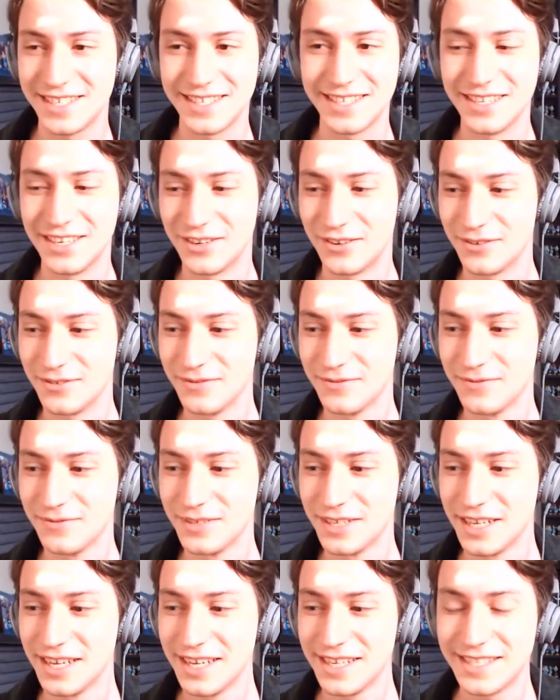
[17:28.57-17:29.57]
you know,
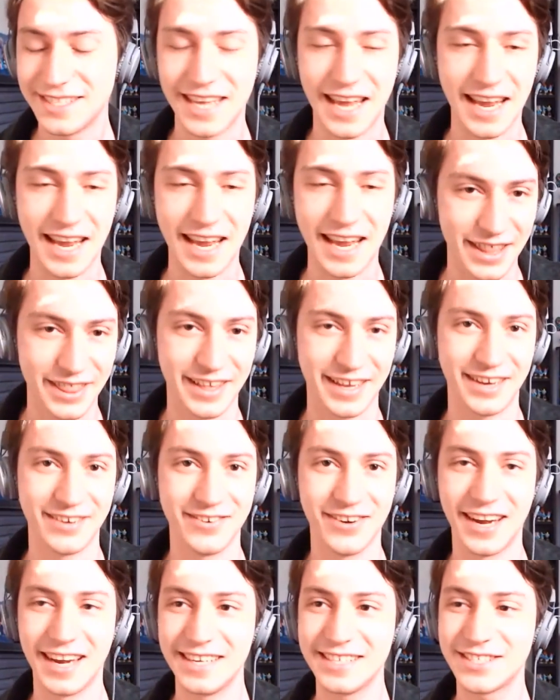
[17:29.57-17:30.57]
saying nothing,
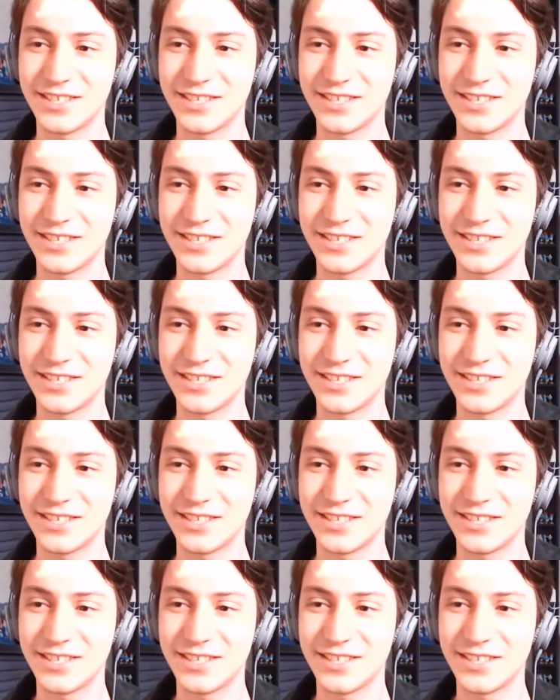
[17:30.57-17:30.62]
right?